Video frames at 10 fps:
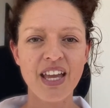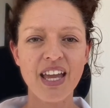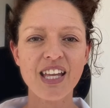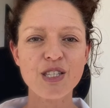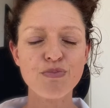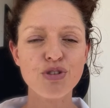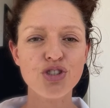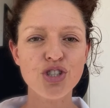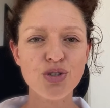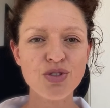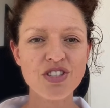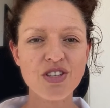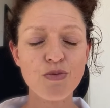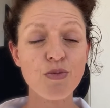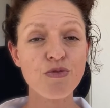It's produced
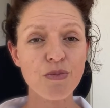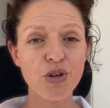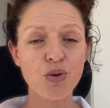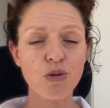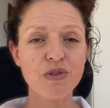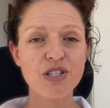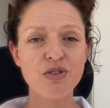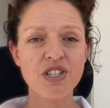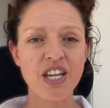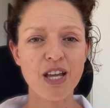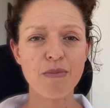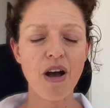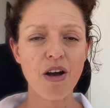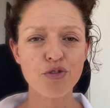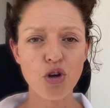from the corpus luteum
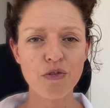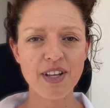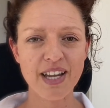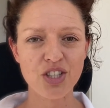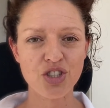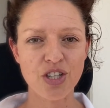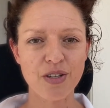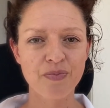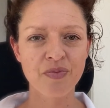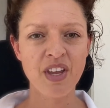after ovulation